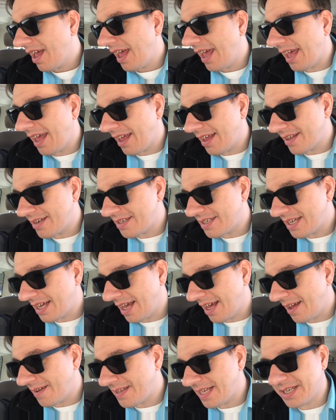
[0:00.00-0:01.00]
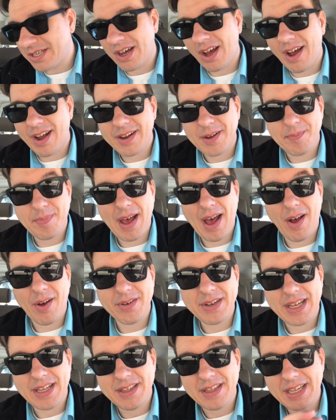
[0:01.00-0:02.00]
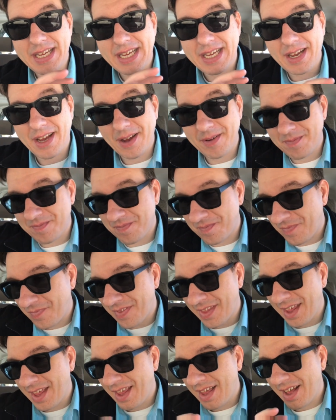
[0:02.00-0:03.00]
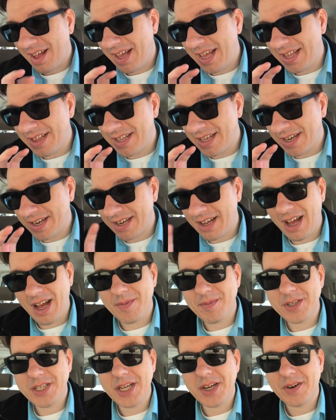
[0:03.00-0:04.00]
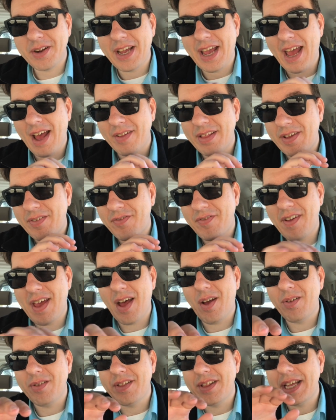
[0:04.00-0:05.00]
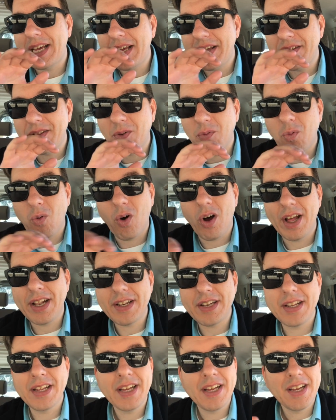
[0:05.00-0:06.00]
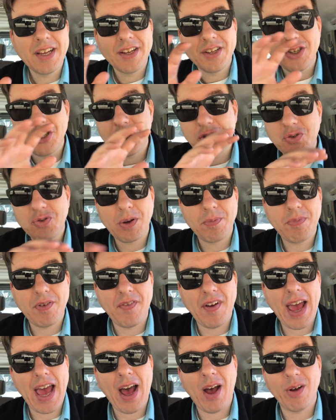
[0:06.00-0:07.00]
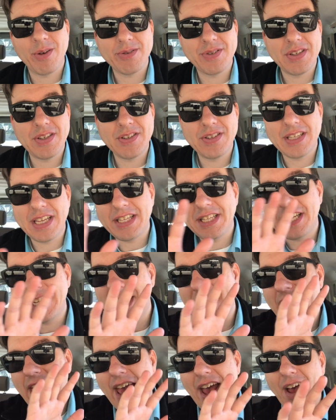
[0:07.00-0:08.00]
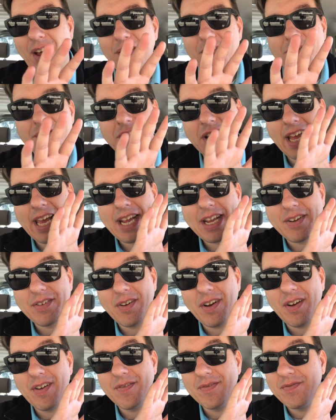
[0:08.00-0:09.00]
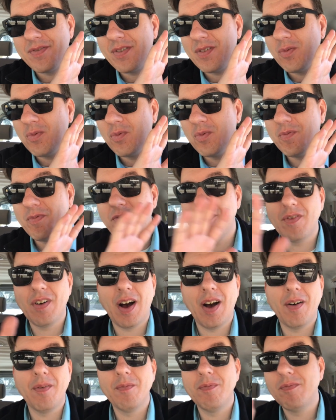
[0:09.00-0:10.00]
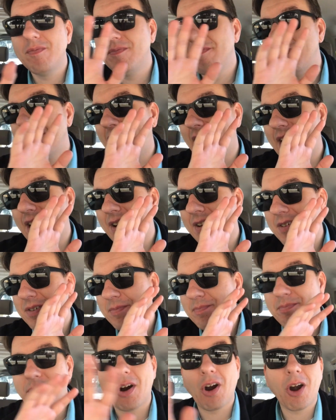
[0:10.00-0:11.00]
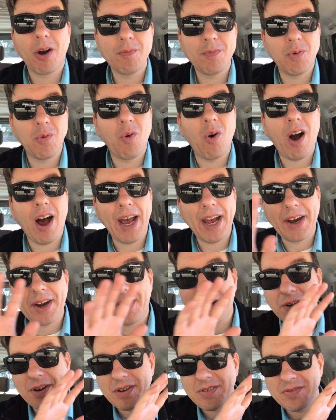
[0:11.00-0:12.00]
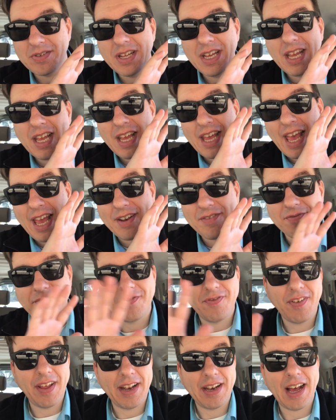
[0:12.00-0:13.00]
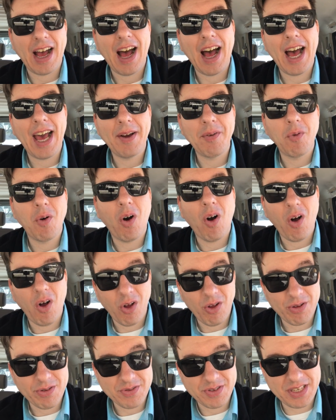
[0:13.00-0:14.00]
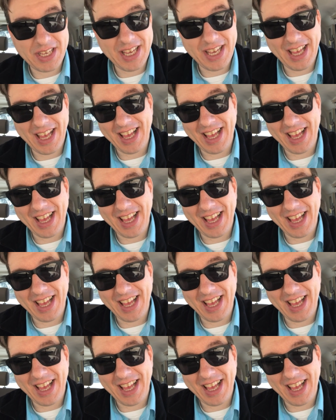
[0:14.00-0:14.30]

And uh, they talk about in the um, in the commentary how they found the the one strip of houses that didn't have like uh, uh, uh, barbed wire and and and high walls